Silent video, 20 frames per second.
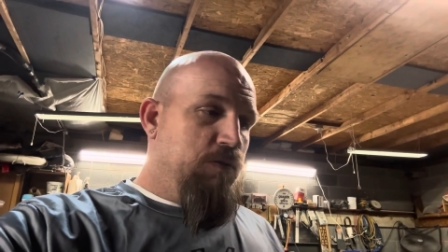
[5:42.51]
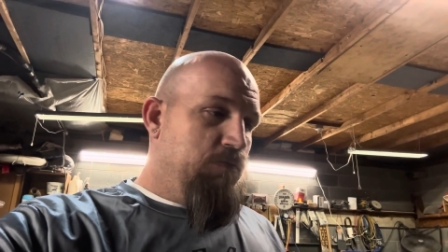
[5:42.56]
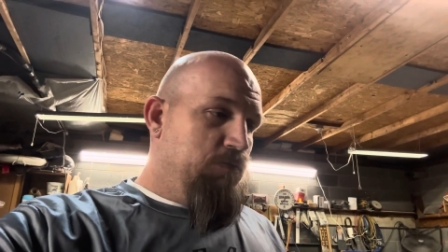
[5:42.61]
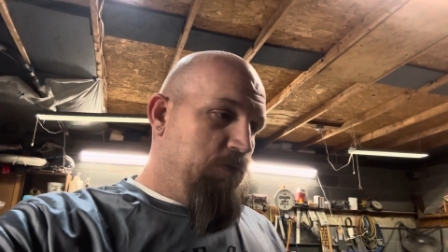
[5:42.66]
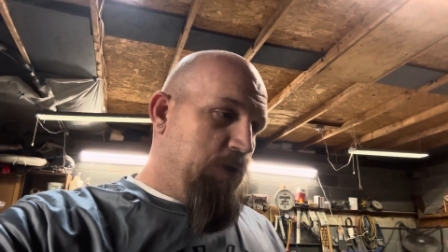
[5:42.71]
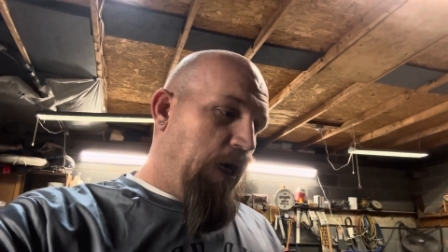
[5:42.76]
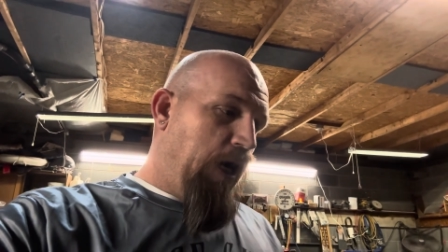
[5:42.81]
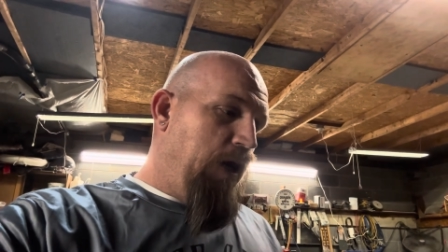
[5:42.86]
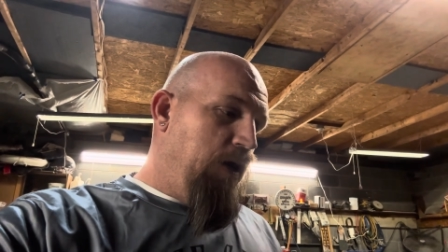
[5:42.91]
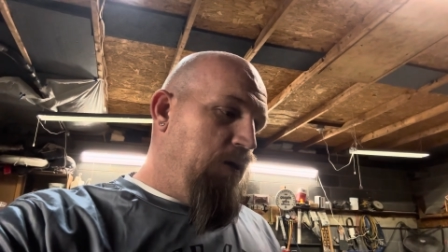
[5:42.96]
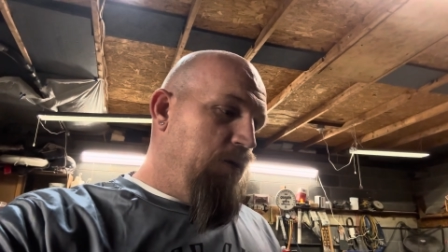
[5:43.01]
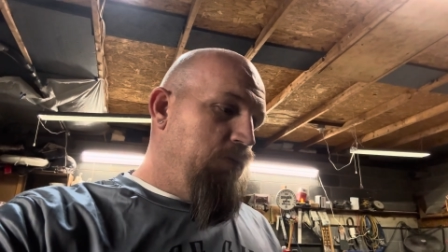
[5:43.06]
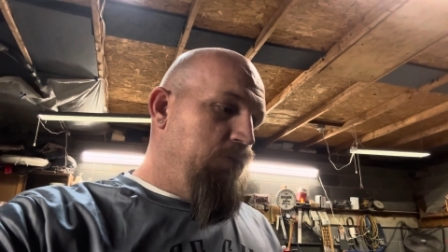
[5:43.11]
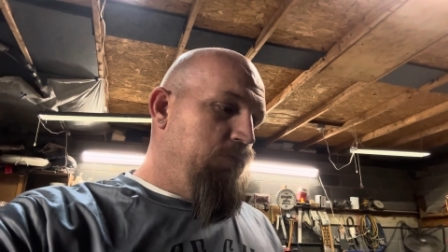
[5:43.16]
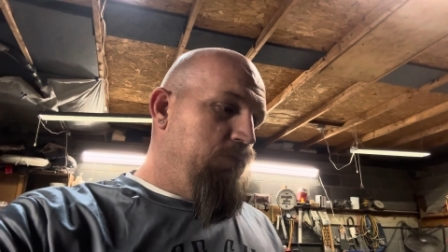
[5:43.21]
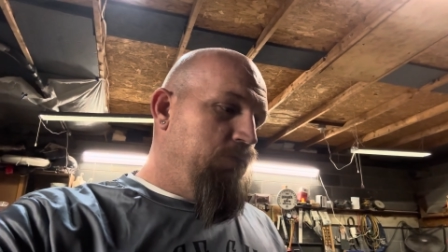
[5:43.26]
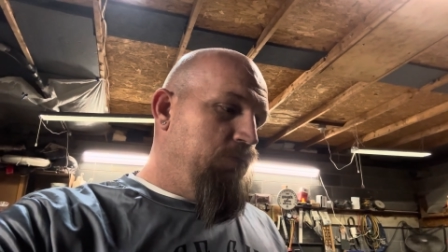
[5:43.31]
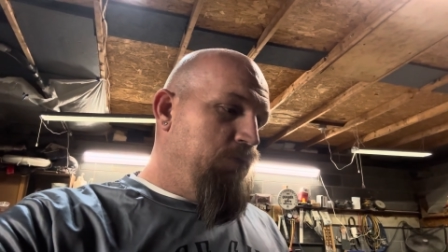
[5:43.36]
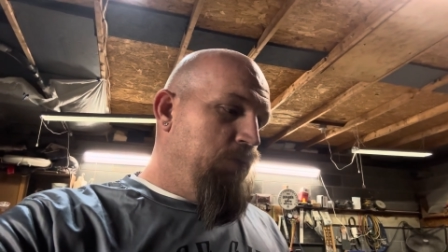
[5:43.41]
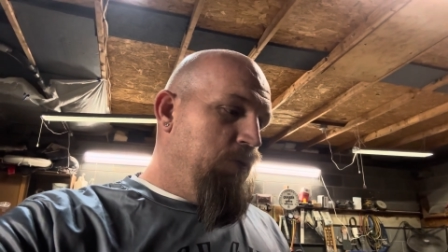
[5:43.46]
Okay?
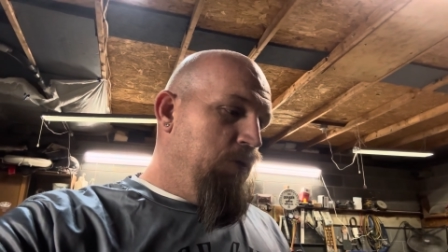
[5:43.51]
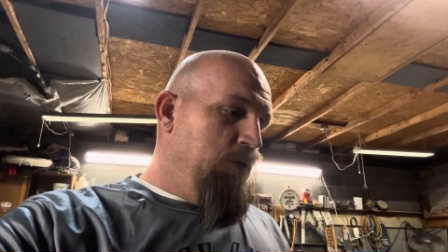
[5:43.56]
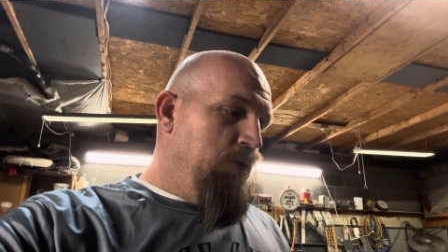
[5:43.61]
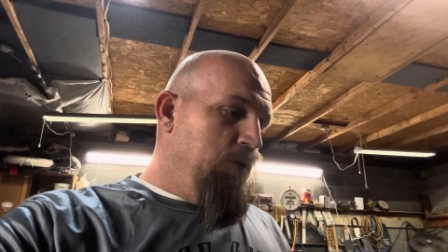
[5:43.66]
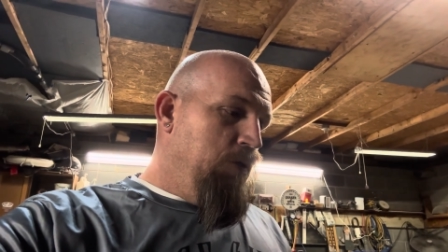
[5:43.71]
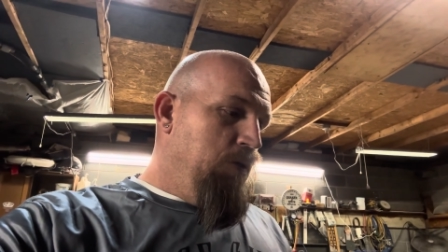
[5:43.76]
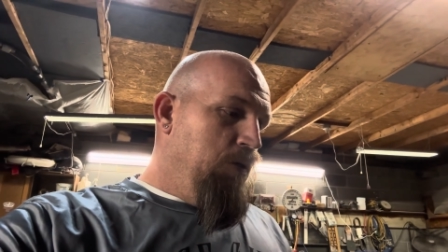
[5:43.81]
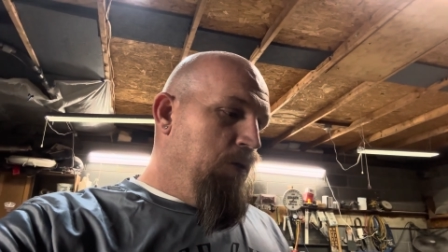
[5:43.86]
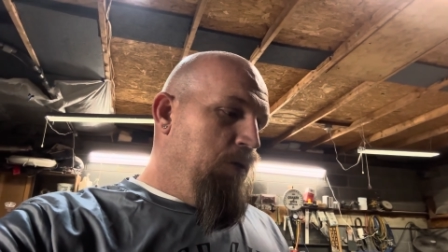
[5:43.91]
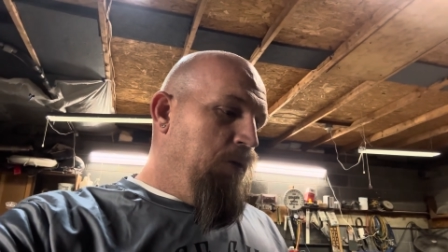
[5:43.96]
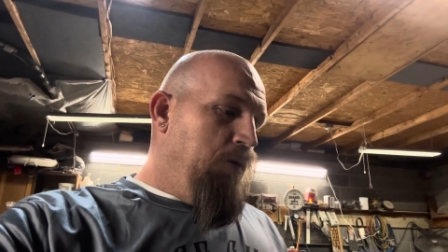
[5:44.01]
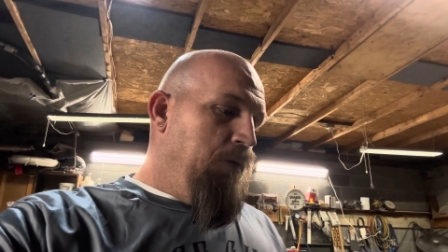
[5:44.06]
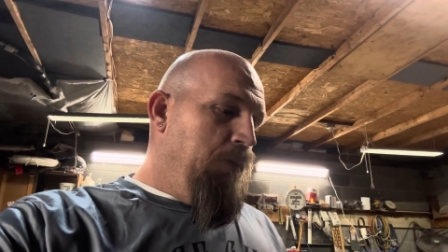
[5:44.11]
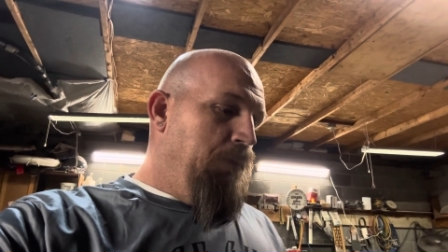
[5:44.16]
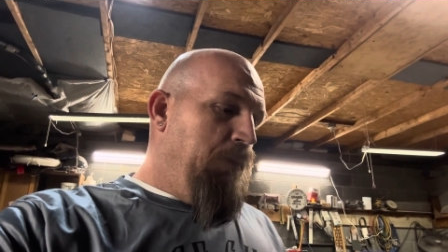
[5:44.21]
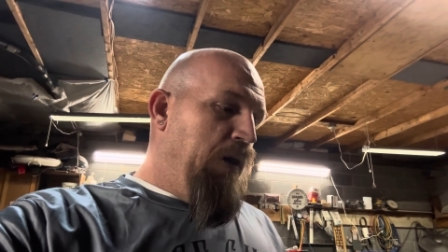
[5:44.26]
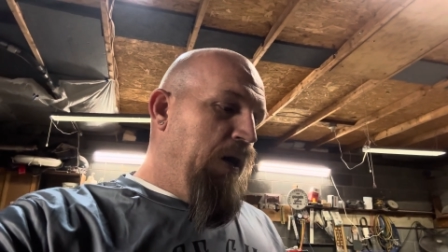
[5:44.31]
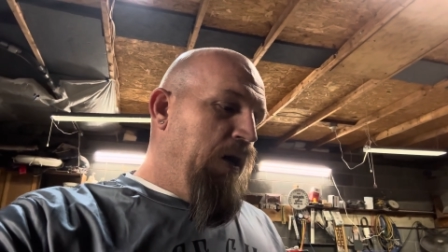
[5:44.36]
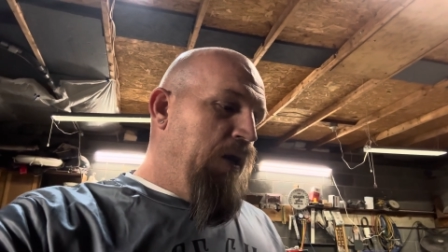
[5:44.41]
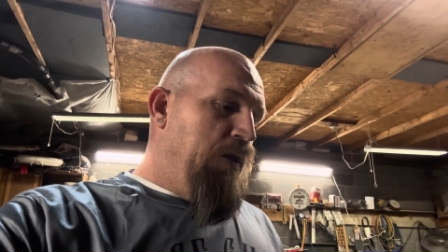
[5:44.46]

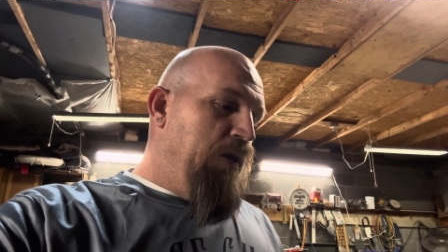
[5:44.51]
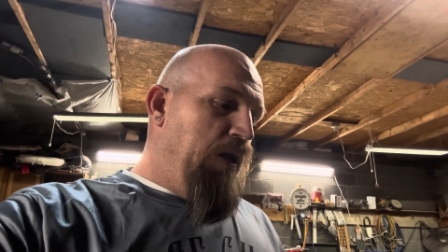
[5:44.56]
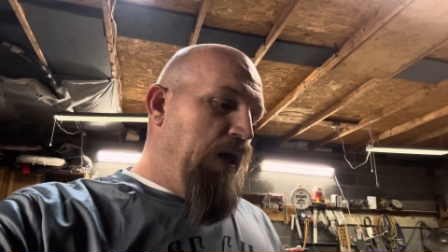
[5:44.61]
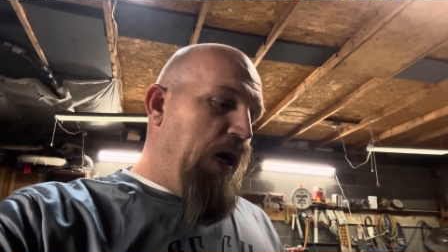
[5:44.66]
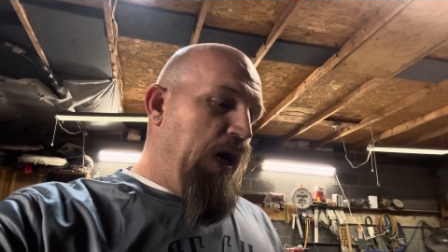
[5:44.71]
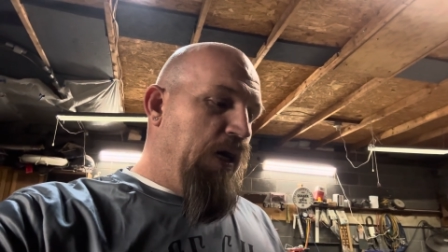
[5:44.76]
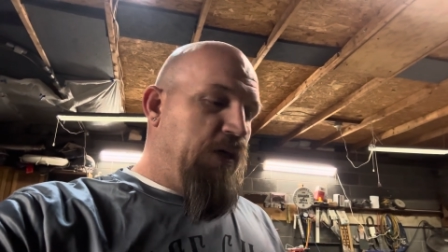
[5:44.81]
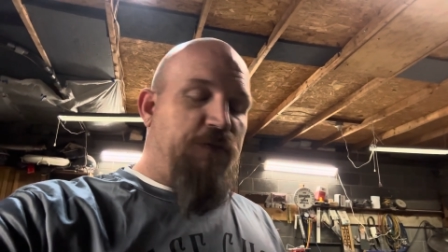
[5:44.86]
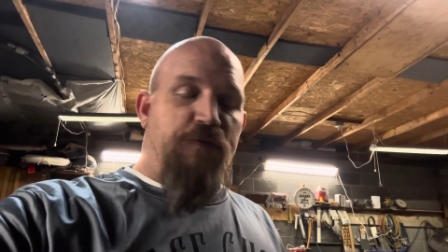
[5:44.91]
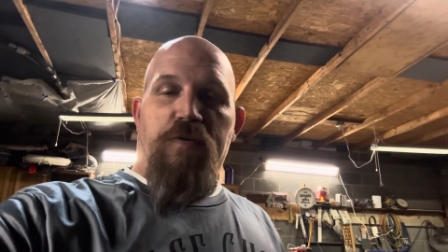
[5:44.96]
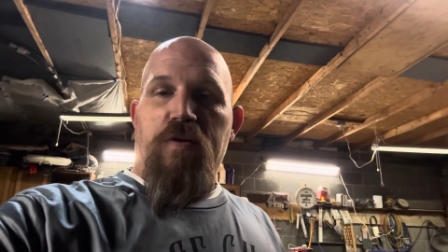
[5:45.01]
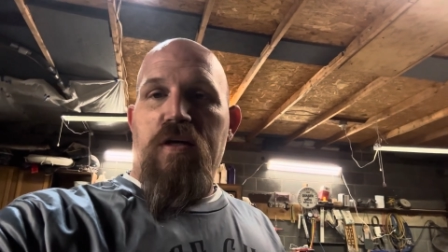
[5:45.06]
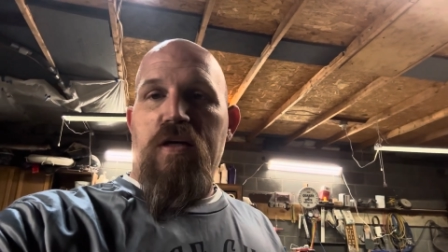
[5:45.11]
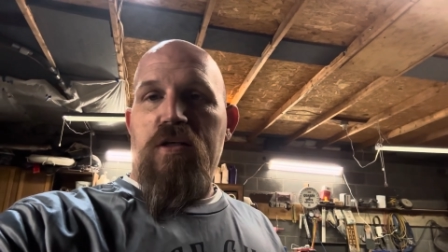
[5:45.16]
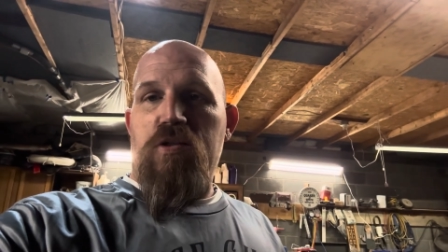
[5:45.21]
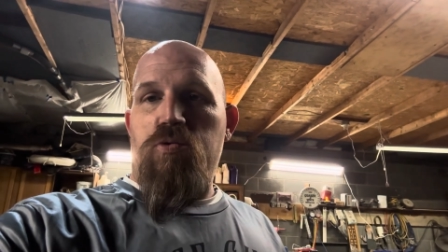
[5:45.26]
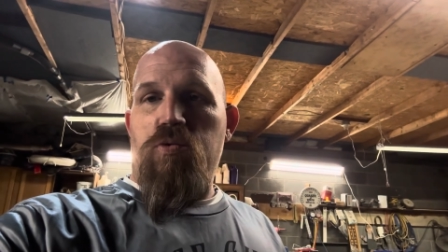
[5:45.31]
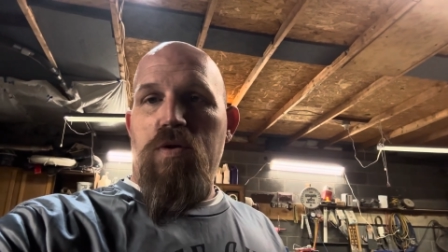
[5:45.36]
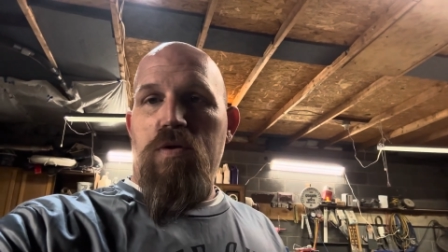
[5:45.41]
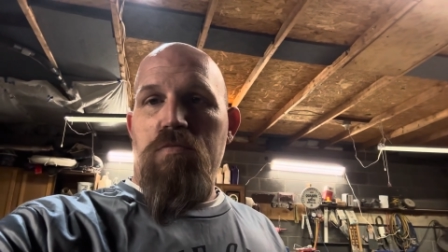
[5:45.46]
But as for
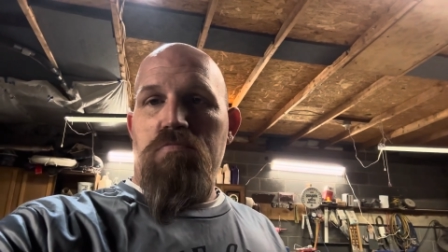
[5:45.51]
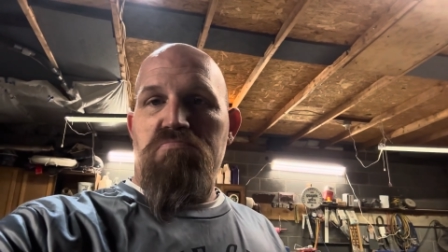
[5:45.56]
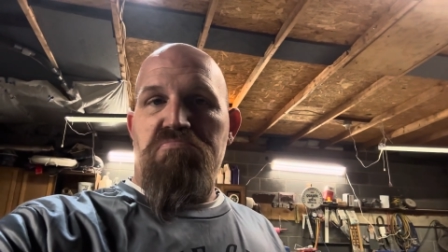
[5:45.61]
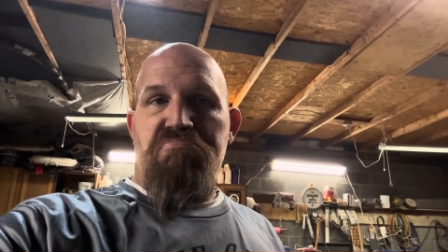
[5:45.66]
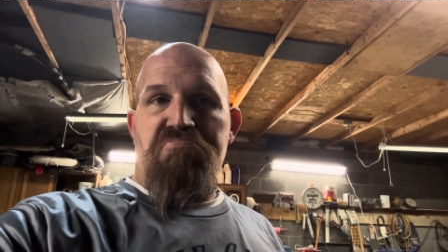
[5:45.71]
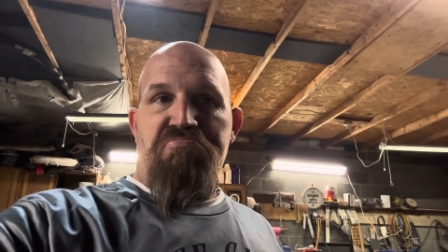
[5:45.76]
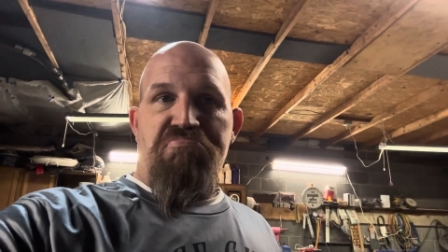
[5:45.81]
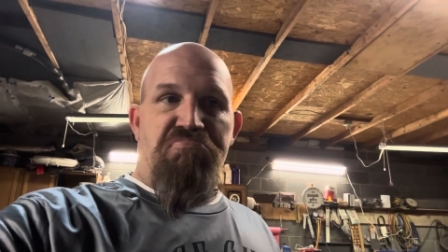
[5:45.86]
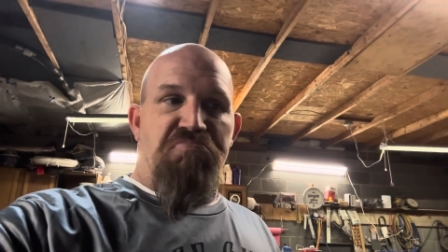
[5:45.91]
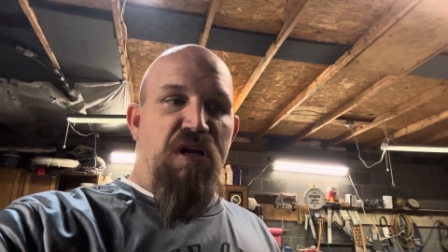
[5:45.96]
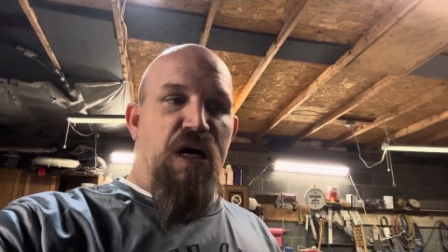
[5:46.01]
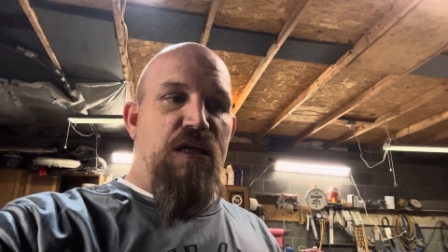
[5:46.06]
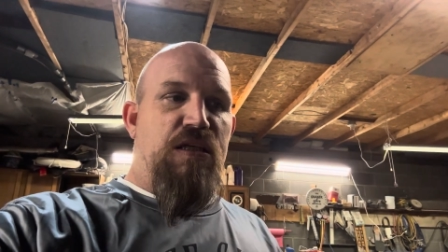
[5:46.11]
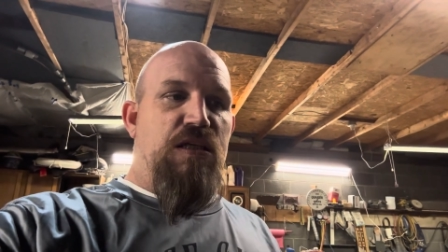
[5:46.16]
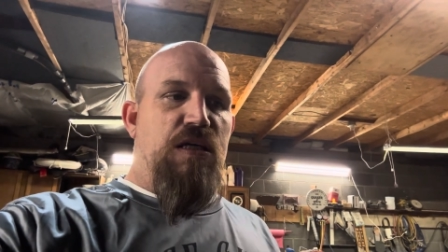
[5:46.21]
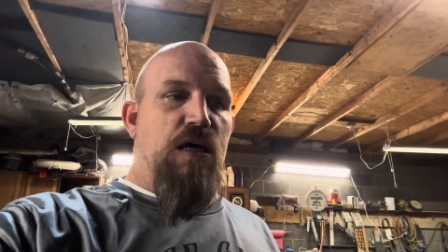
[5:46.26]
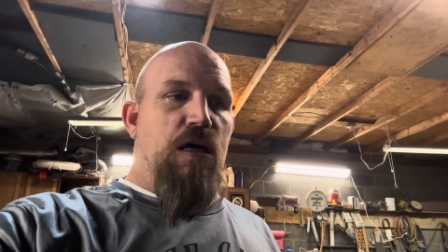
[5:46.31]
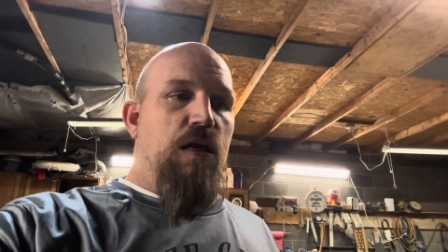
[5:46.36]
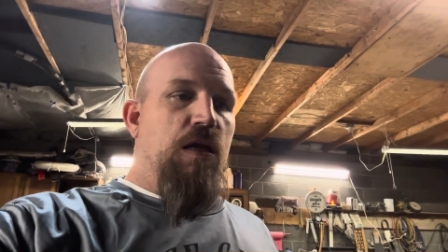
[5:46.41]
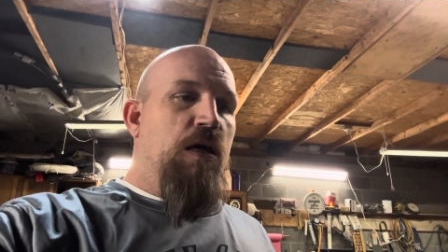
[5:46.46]
this one, that's
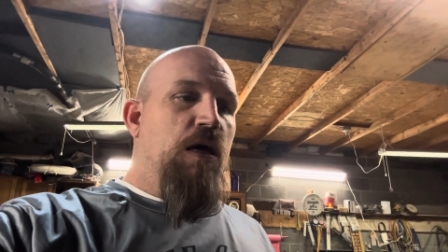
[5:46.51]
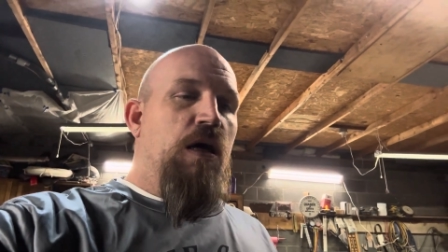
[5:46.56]
it.